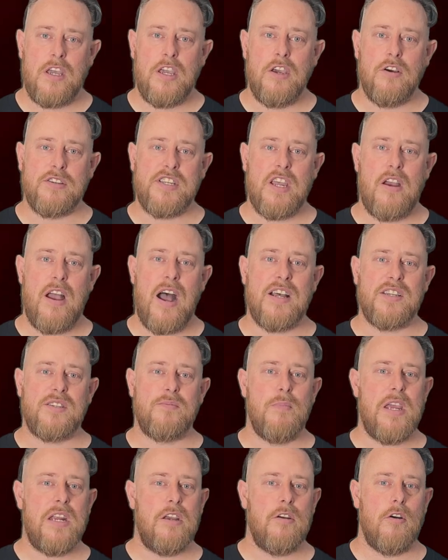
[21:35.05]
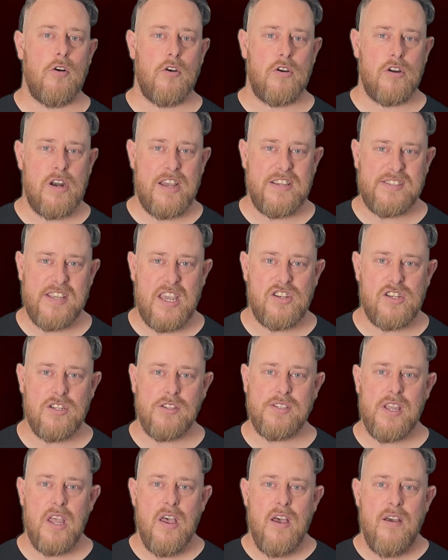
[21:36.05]
He also asked media
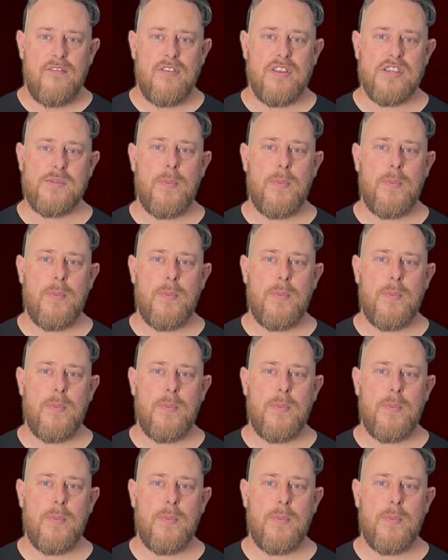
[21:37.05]
organisations for